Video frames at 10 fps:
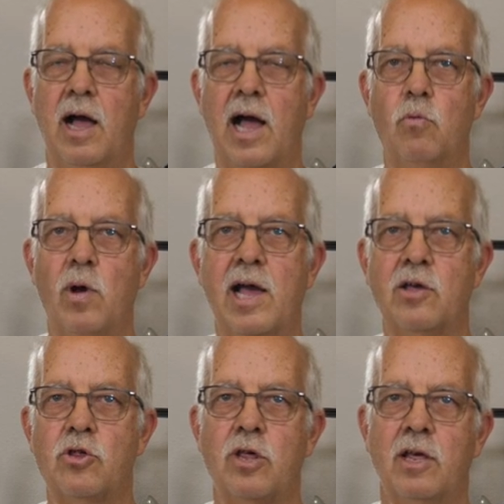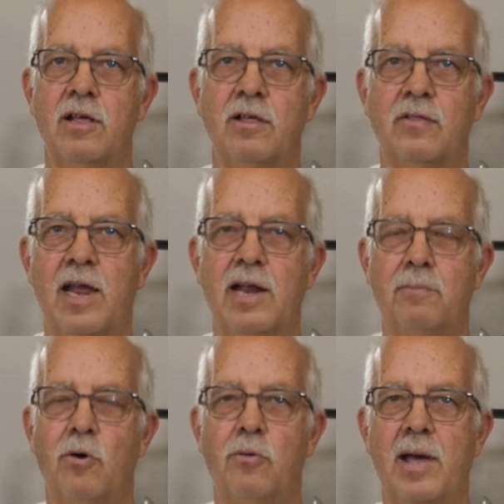I wish that
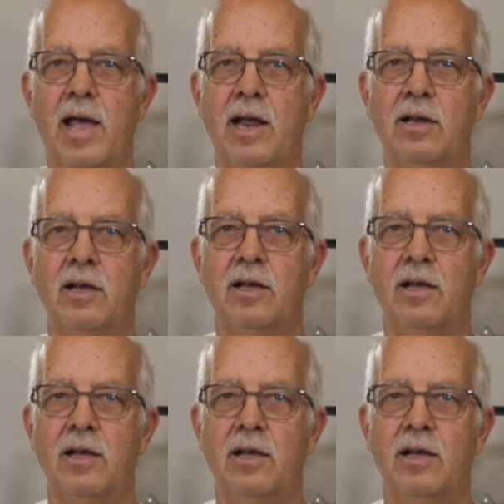Hiipoo made